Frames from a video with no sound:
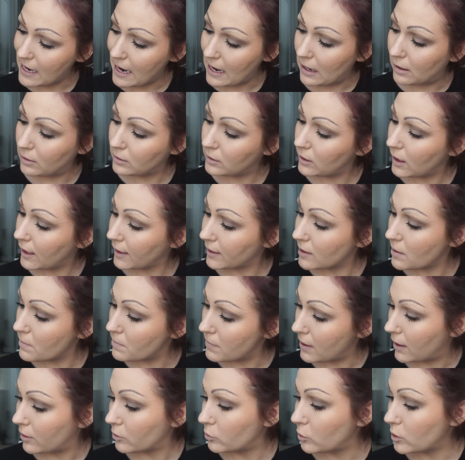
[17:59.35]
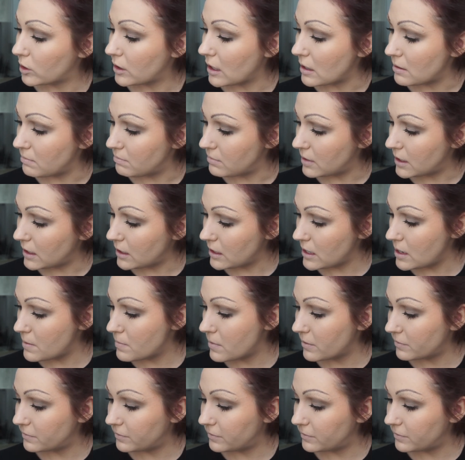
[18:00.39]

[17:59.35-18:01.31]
outline the mouth with a medium